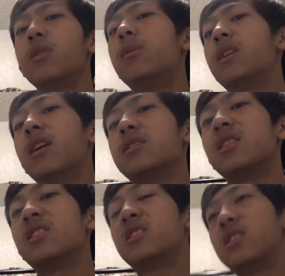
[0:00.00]
because
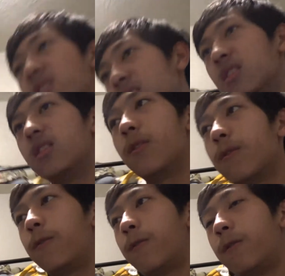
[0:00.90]
it's
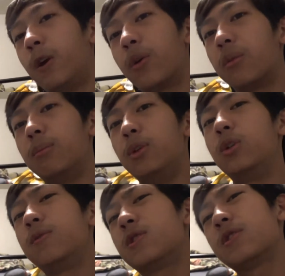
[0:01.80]
fewer
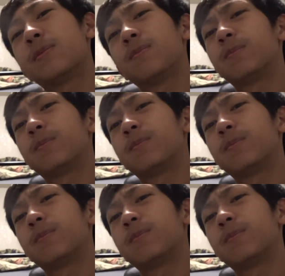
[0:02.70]
moves.